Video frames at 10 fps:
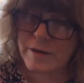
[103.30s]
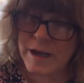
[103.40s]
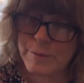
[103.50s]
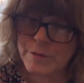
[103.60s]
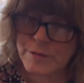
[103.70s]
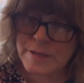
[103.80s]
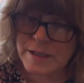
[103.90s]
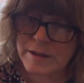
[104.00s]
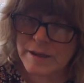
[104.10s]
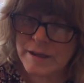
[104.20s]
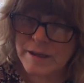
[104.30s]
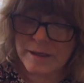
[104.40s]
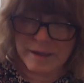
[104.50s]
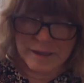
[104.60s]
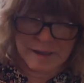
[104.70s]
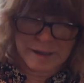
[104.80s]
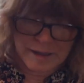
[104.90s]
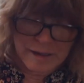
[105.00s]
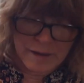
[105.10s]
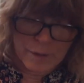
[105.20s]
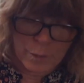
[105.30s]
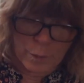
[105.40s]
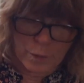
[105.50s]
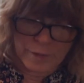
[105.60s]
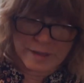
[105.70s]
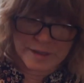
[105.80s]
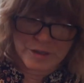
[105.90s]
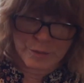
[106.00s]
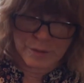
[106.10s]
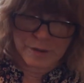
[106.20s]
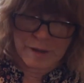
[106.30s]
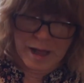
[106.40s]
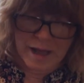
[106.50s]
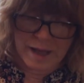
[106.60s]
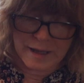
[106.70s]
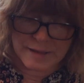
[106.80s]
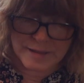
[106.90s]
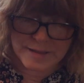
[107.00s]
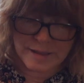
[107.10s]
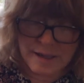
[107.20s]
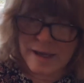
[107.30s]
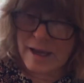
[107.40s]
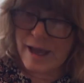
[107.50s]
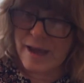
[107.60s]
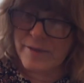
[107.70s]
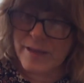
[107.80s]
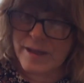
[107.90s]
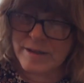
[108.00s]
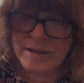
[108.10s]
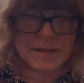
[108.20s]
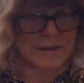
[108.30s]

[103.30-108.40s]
and I'm using orange, so little eyes. And then,